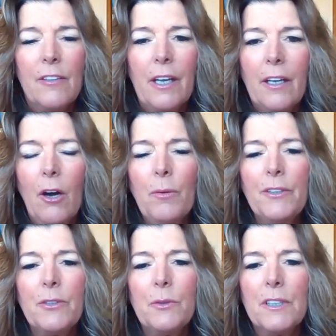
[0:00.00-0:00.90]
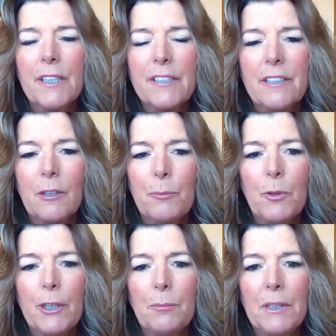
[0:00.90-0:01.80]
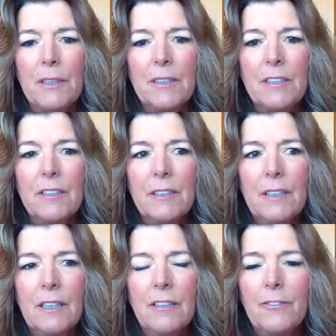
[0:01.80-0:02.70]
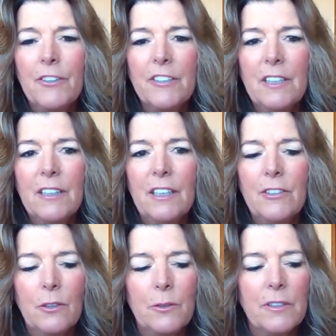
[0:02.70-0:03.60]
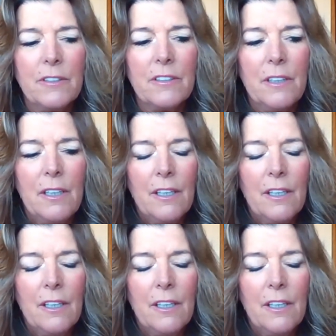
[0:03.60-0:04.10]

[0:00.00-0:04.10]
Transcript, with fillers: they go into a listing appointment and the first thing they do is